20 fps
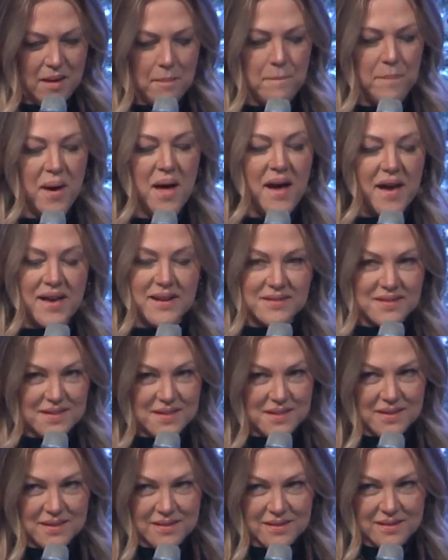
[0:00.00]

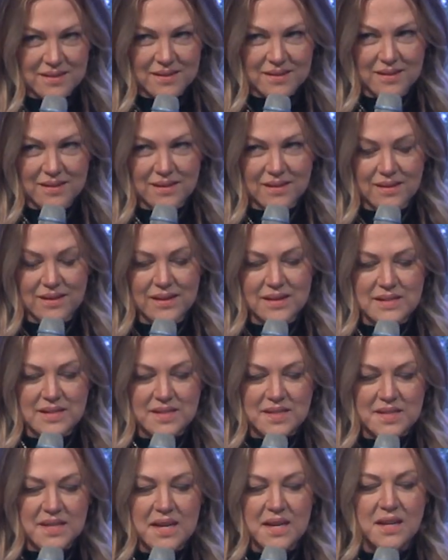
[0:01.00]
But
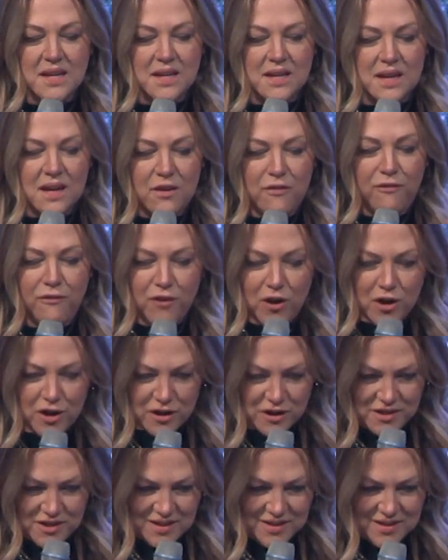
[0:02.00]
seek ye
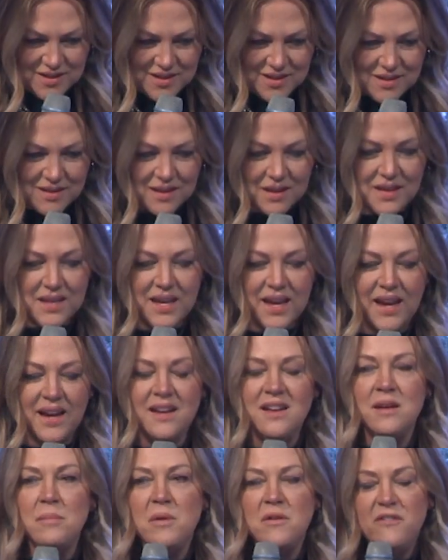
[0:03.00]
first the
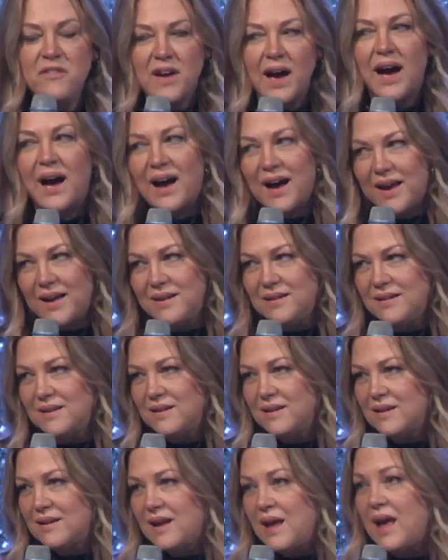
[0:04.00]
kingdom of God
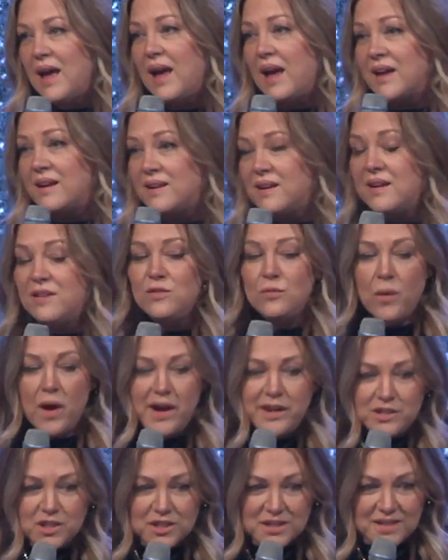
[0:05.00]
and his
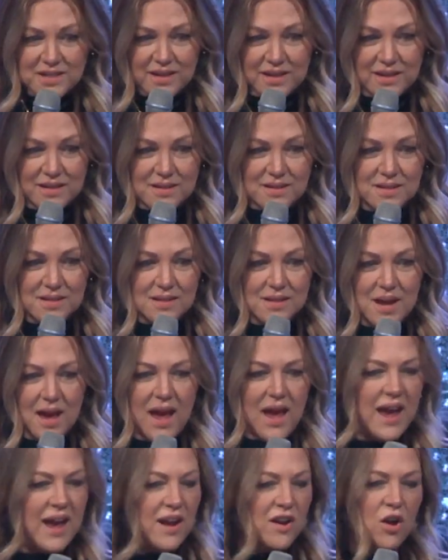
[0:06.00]
righteousness,
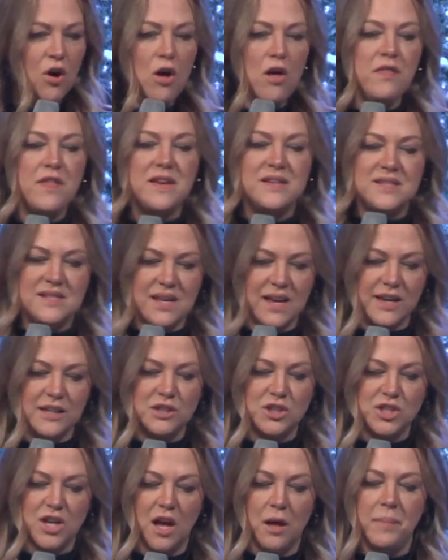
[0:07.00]
and all these
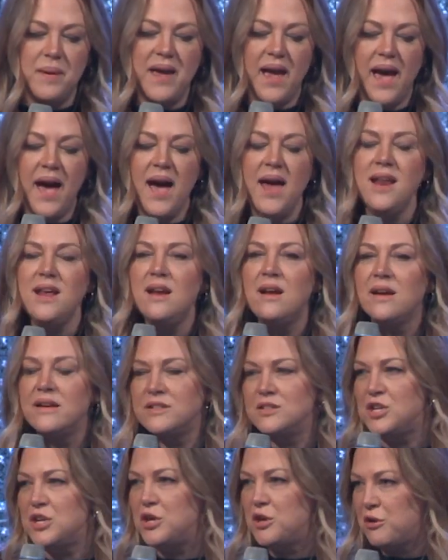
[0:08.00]
things shall be added
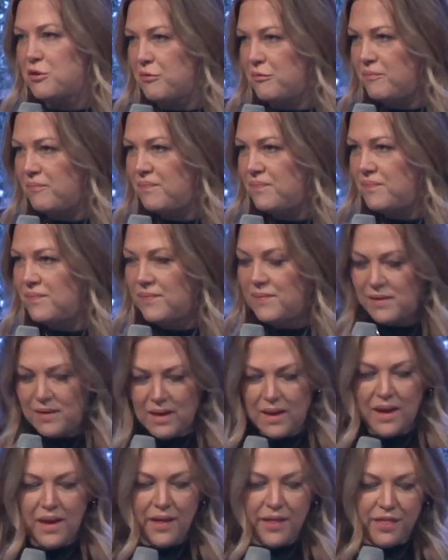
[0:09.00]
unto you.
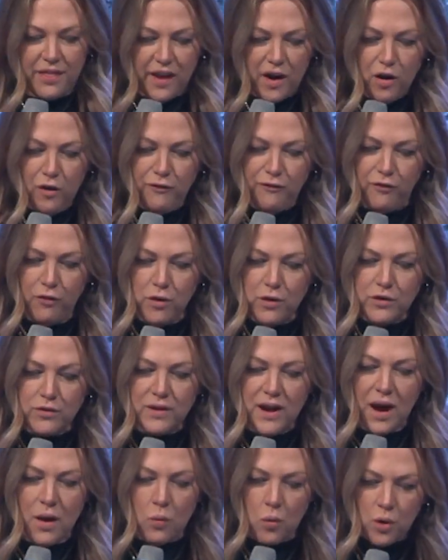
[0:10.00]
Therefore, do
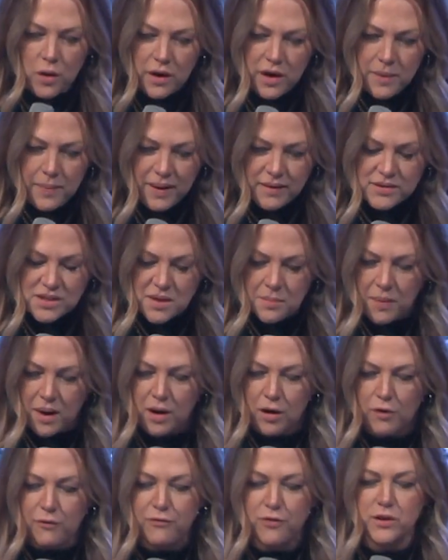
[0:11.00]
not worry about
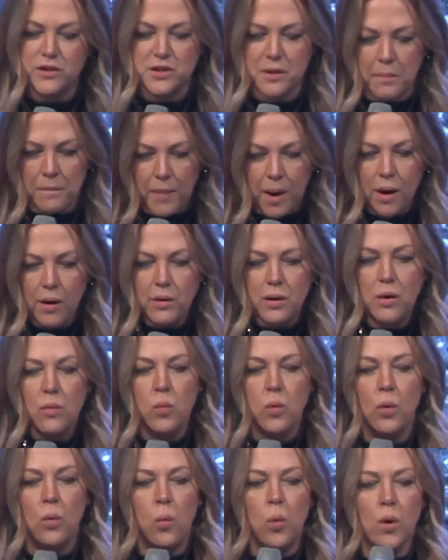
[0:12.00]
tomorrow, for tomorrow
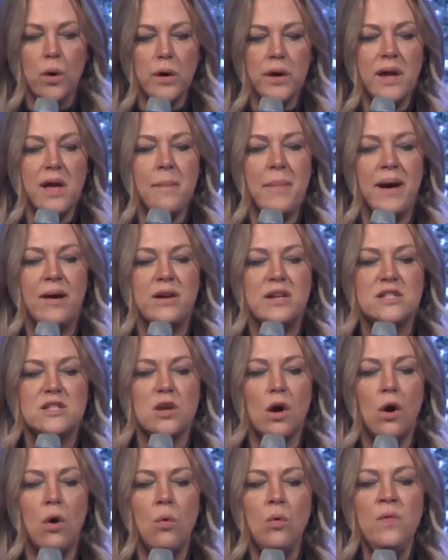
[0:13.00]
will worry about its
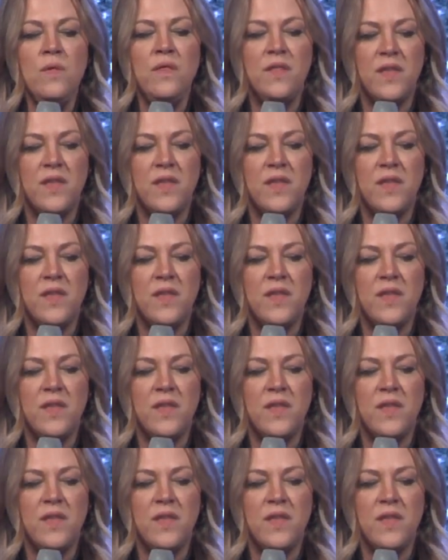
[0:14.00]
own